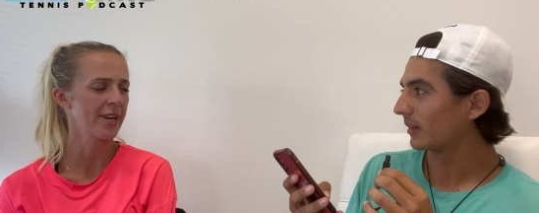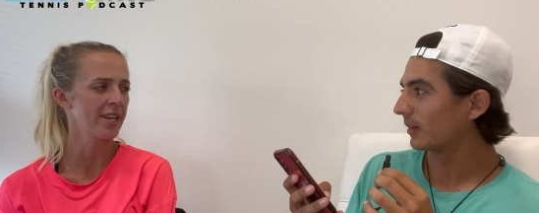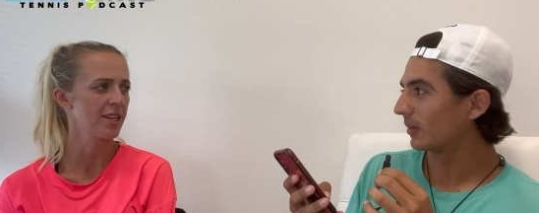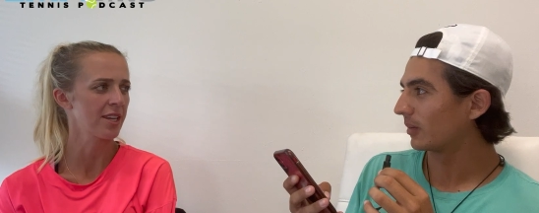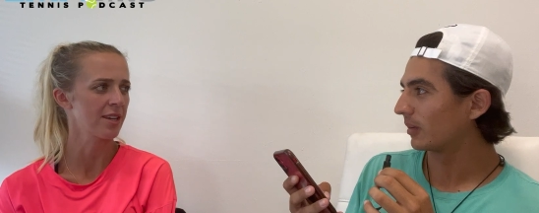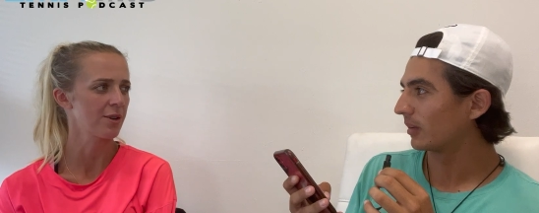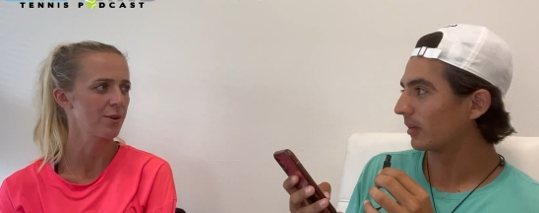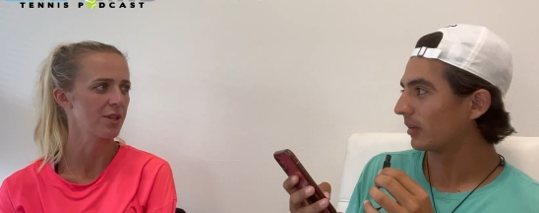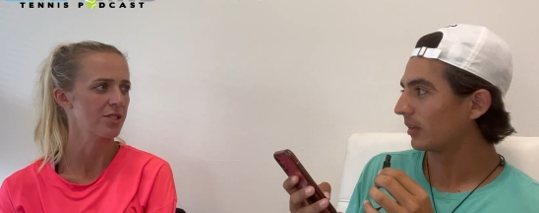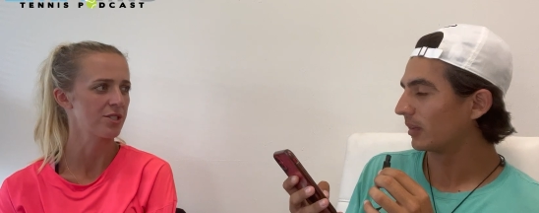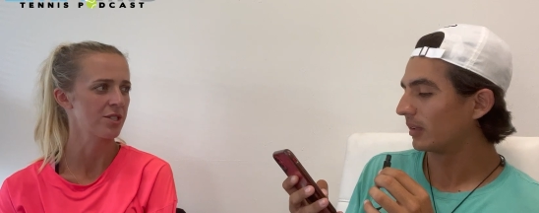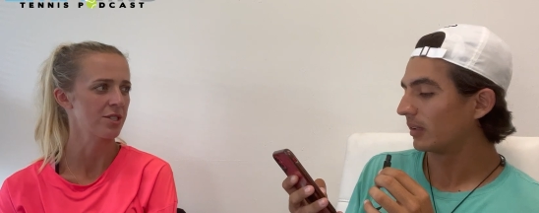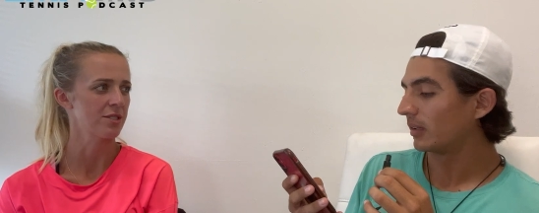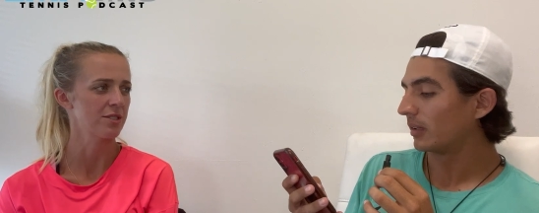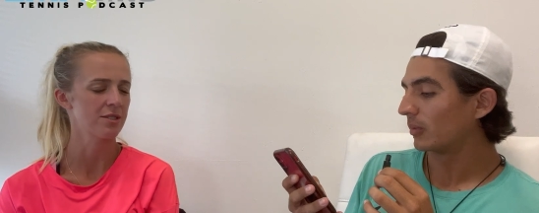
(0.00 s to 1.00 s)
Speaker 1: ranking
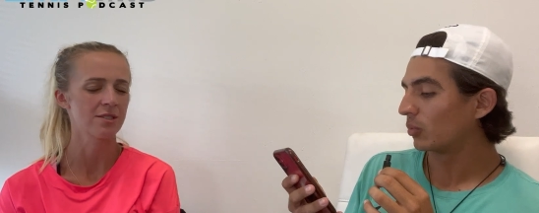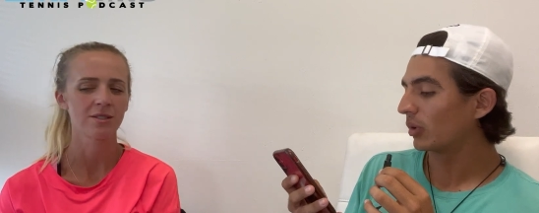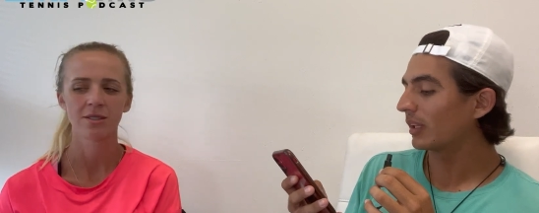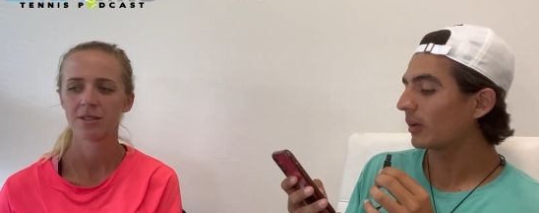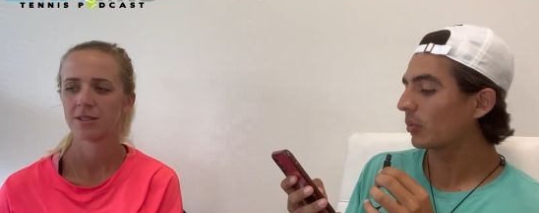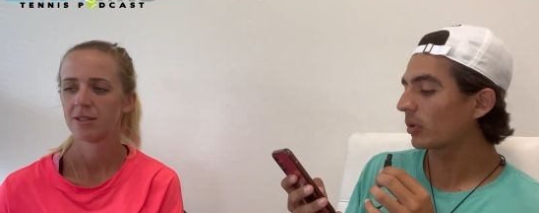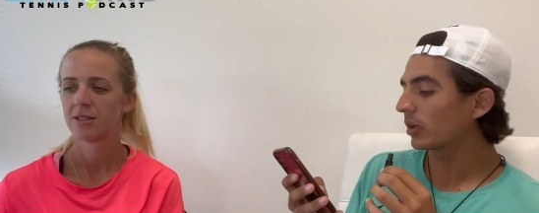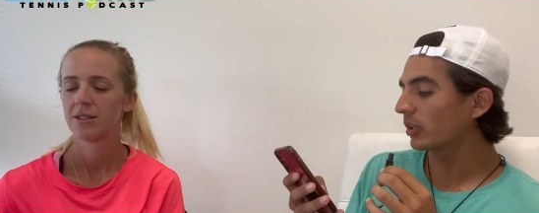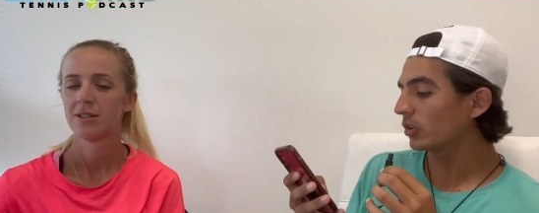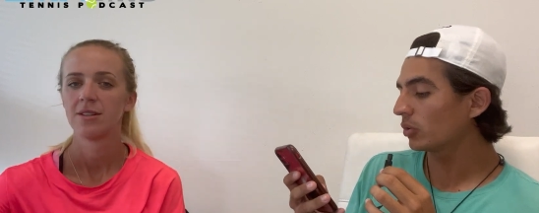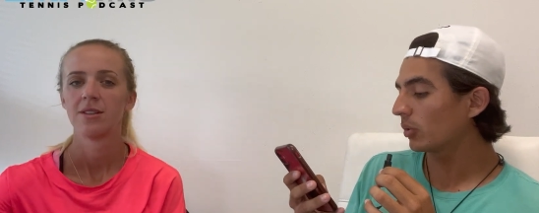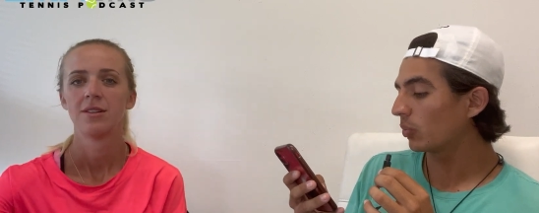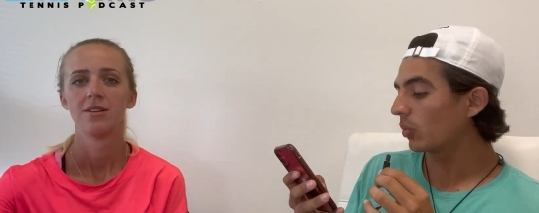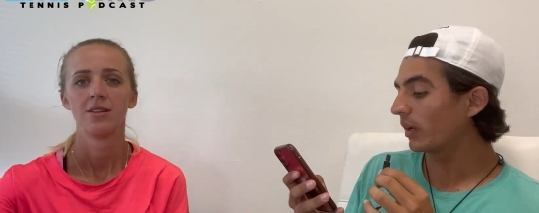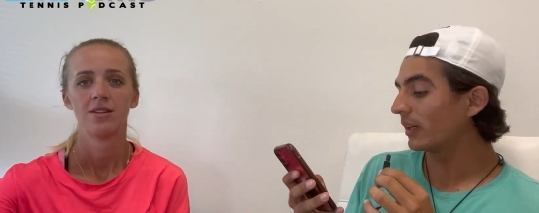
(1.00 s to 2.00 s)
questions.
Speaker 2: Well, we're going to do
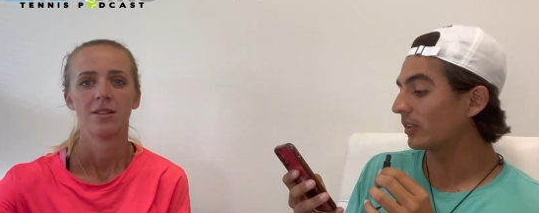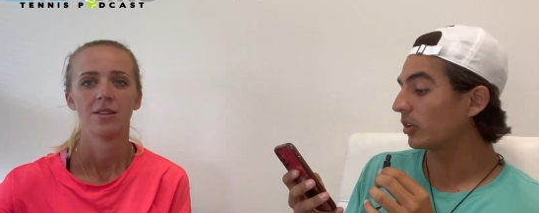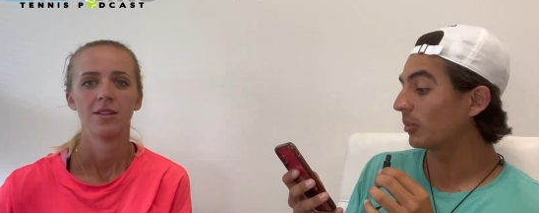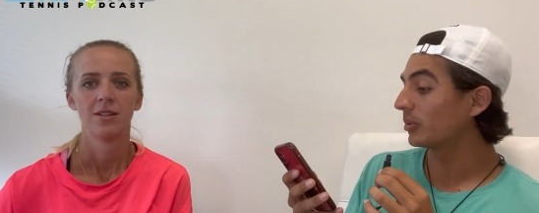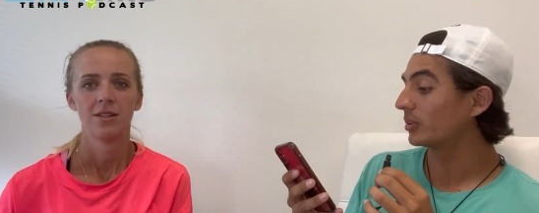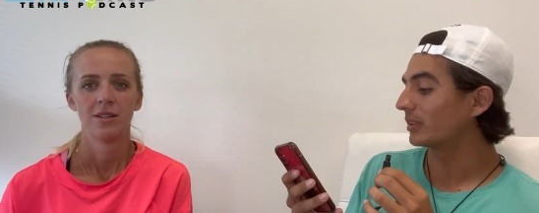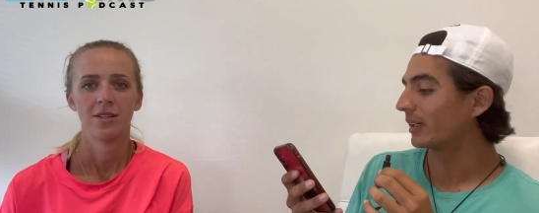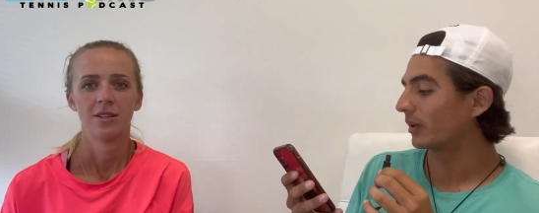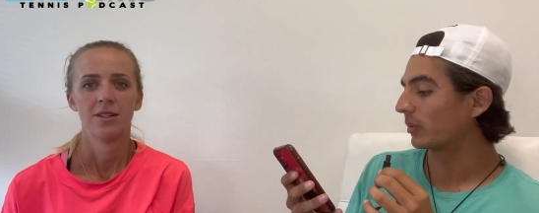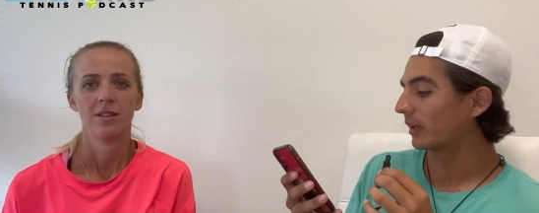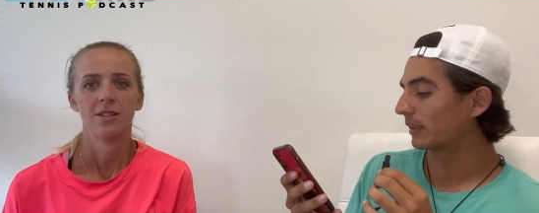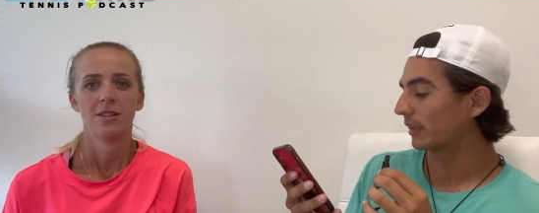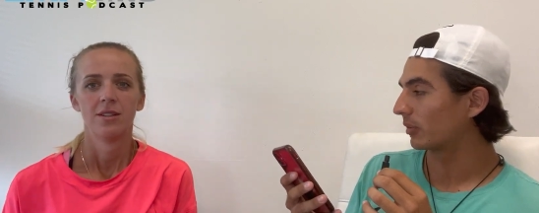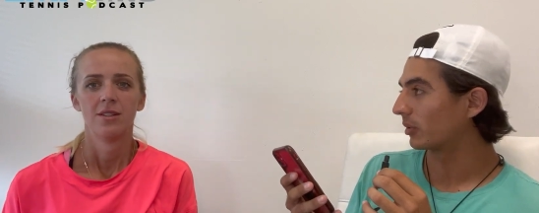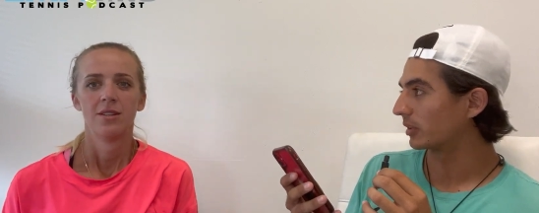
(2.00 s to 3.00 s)
a one W T A
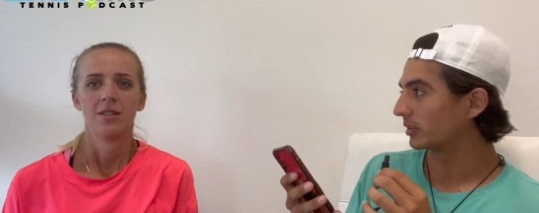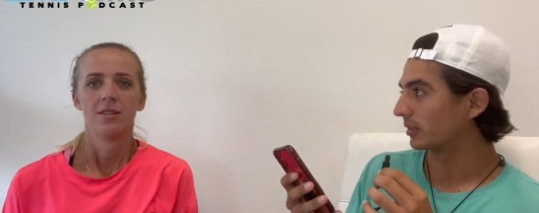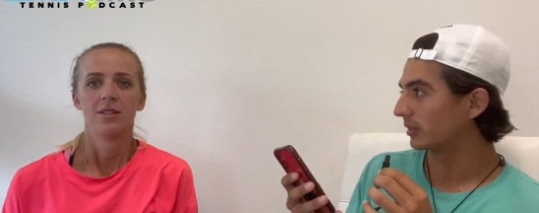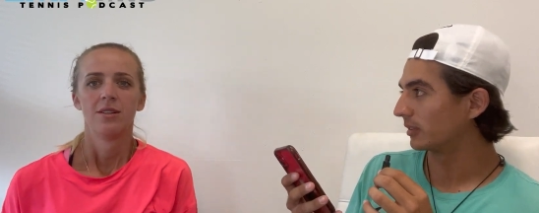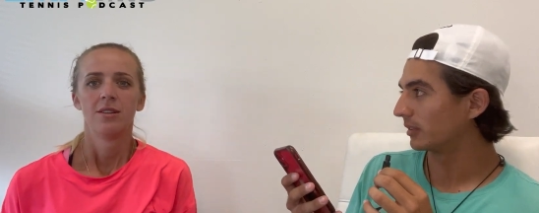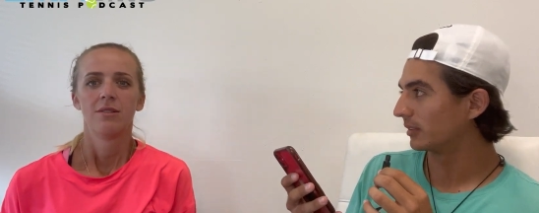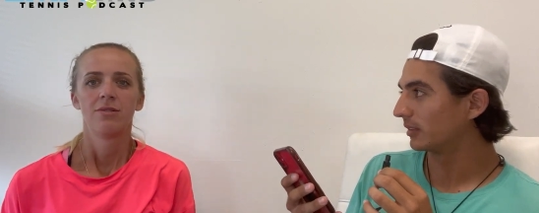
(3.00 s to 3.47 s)
ranking question.